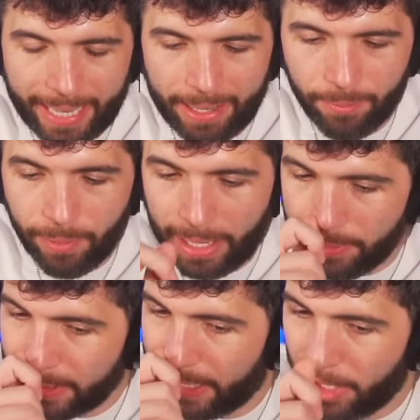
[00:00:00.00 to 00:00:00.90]
Why
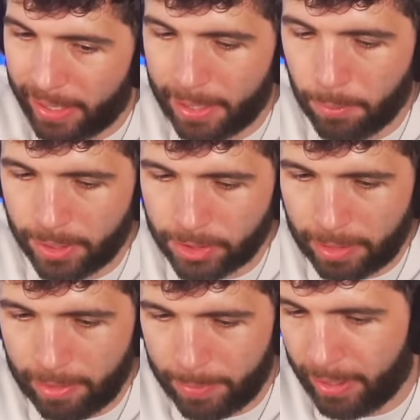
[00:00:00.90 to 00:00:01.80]
was I UK Number One
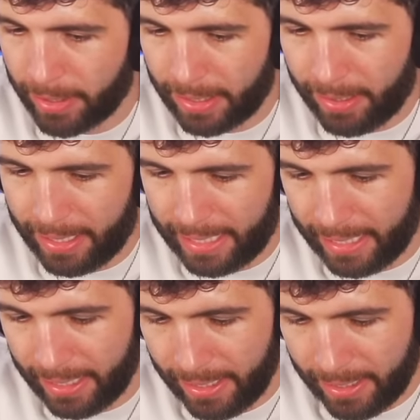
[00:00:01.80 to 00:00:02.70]
Streamer? Because I